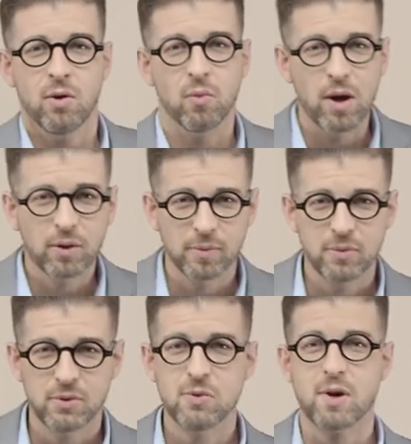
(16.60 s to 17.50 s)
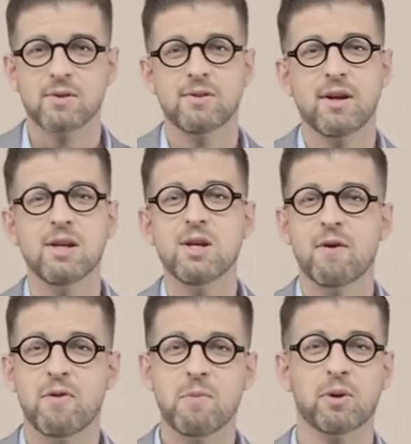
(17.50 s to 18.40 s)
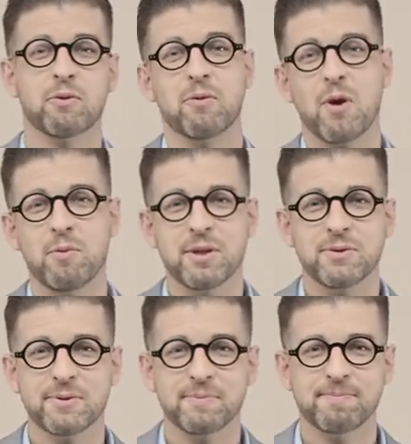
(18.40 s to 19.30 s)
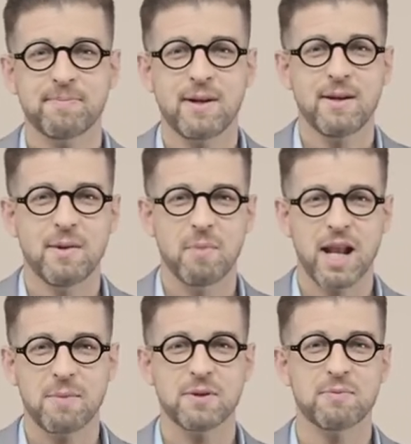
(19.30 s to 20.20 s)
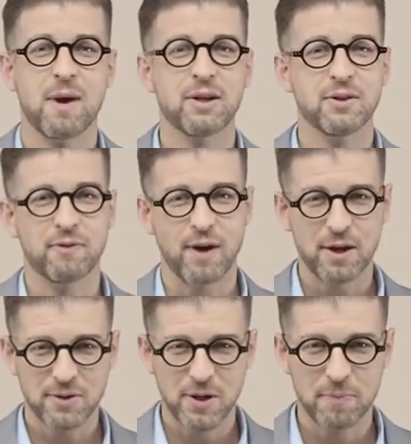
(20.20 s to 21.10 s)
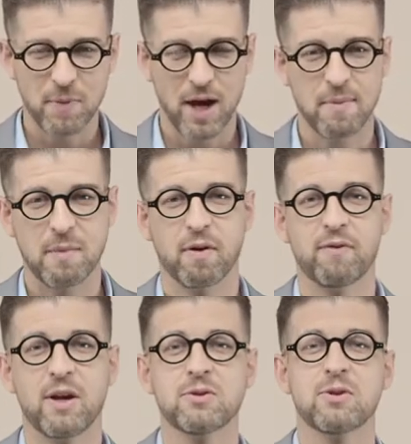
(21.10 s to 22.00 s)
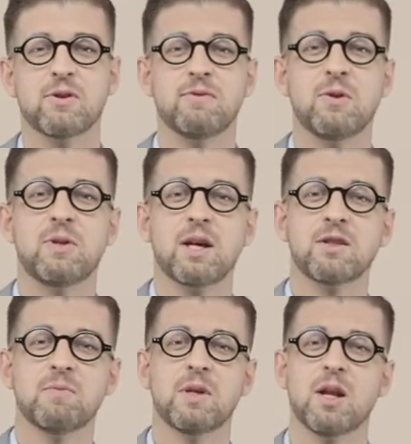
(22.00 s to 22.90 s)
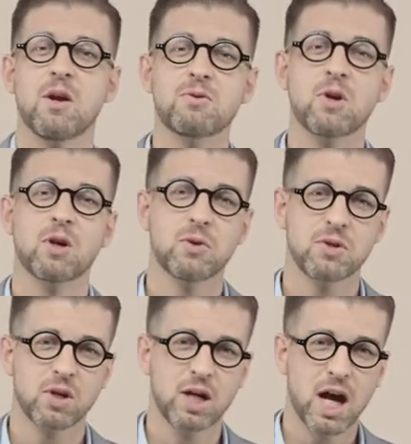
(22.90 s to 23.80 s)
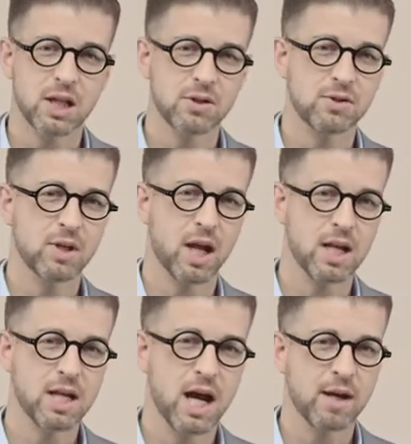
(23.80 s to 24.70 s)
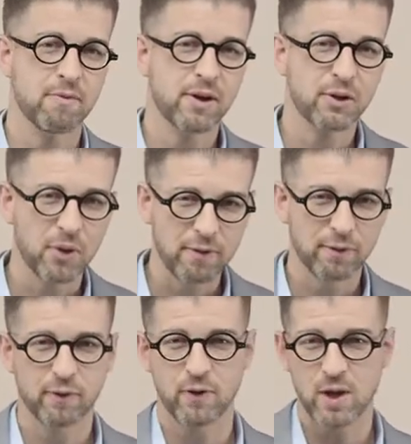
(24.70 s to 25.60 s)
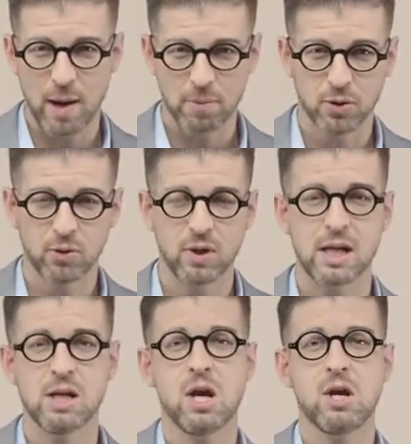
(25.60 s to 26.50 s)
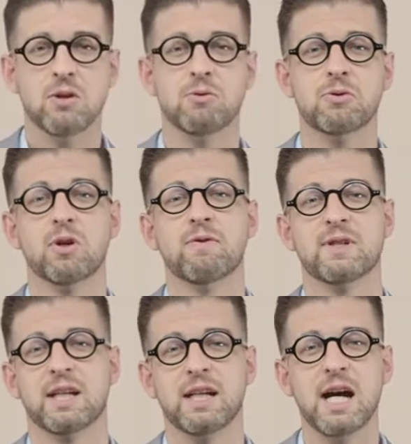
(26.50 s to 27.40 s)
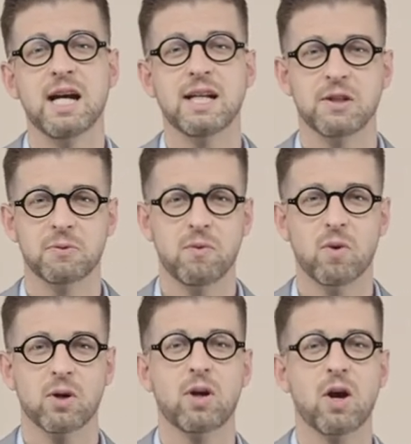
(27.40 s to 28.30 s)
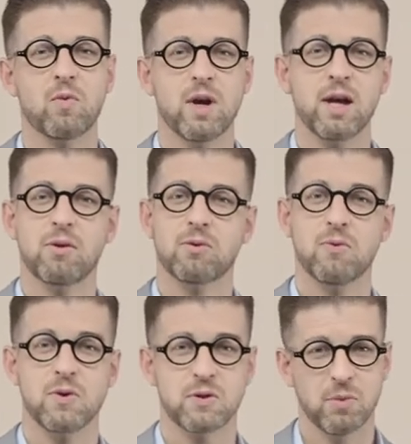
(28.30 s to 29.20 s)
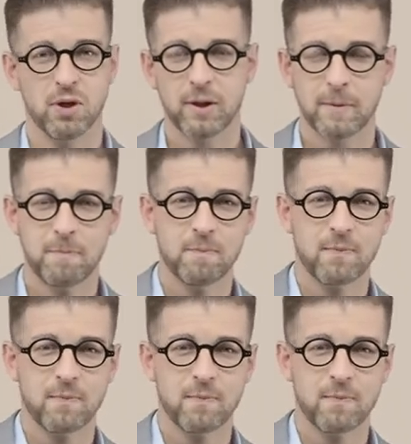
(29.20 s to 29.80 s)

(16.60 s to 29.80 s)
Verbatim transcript: Welcome to our study of the book of Romans. My name is Michael DeFazio. I'm a professor of New Testament at Ozark Christian College, and I'm very grateful for the opportunity to serve as a guide as we work our way through this book.